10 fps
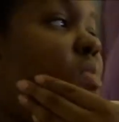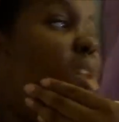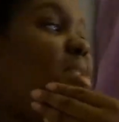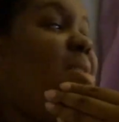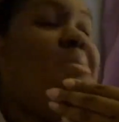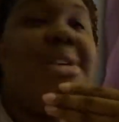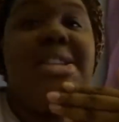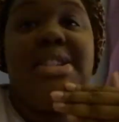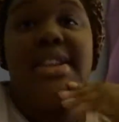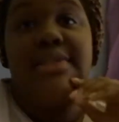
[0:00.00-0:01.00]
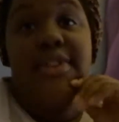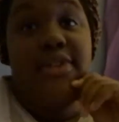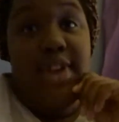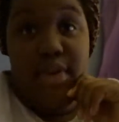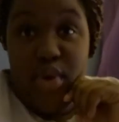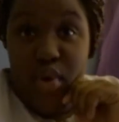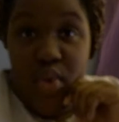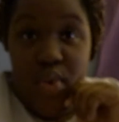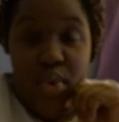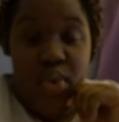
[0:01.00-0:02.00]
it made my skin feel very
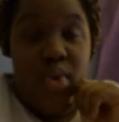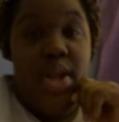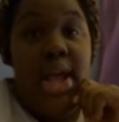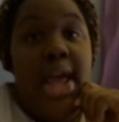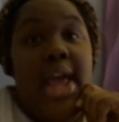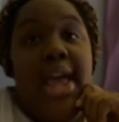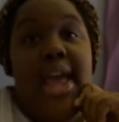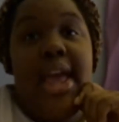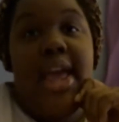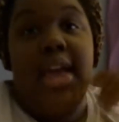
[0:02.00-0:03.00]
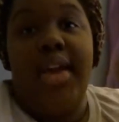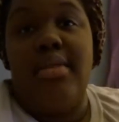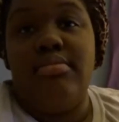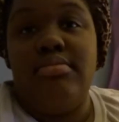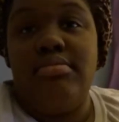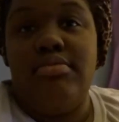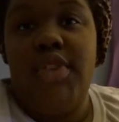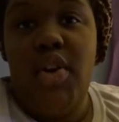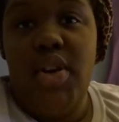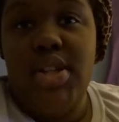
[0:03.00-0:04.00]
cool and
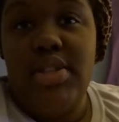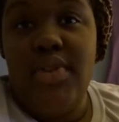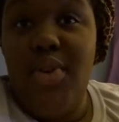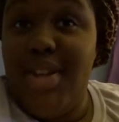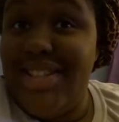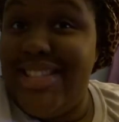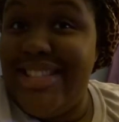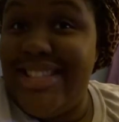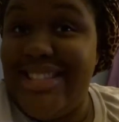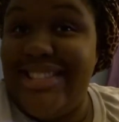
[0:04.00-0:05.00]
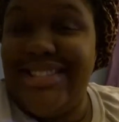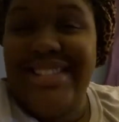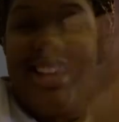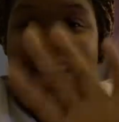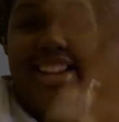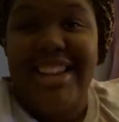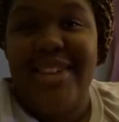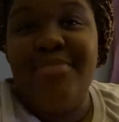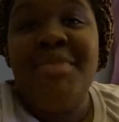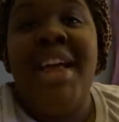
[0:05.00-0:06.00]
focus focus hello
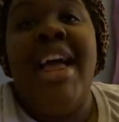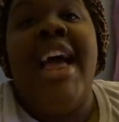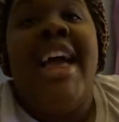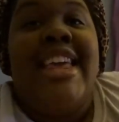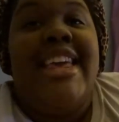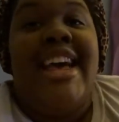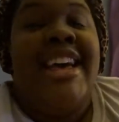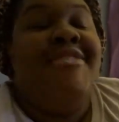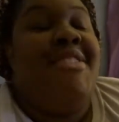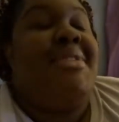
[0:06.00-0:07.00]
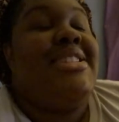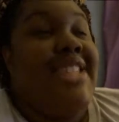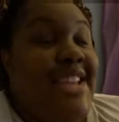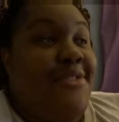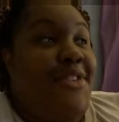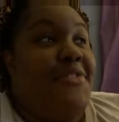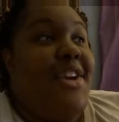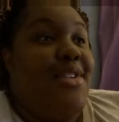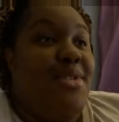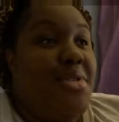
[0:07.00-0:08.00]
yeah it made my skin feel
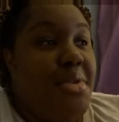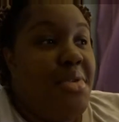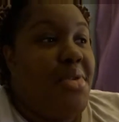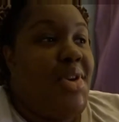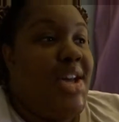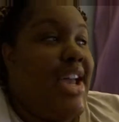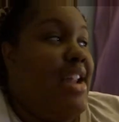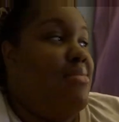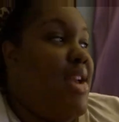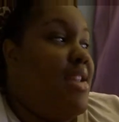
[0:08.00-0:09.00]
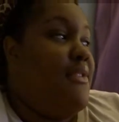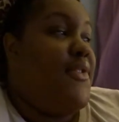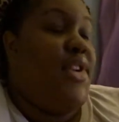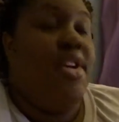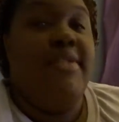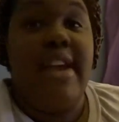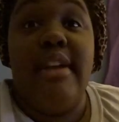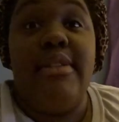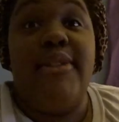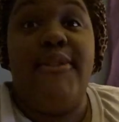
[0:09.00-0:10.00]
very cool and it made it feel
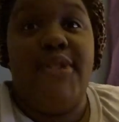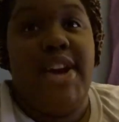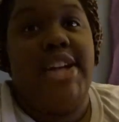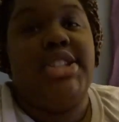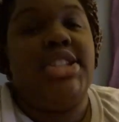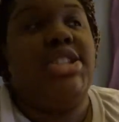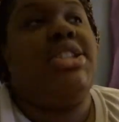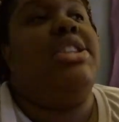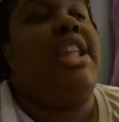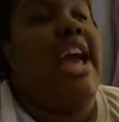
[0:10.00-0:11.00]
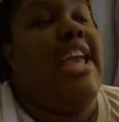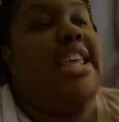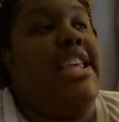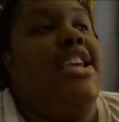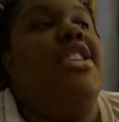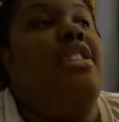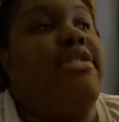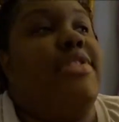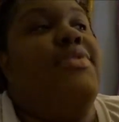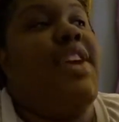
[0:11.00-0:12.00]
very refreshed like you know
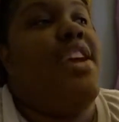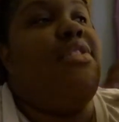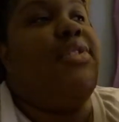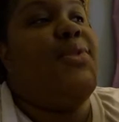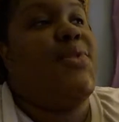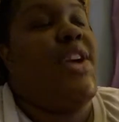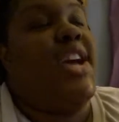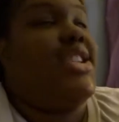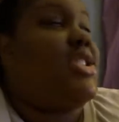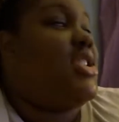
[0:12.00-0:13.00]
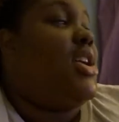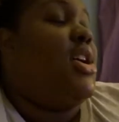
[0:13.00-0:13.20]
very refreshed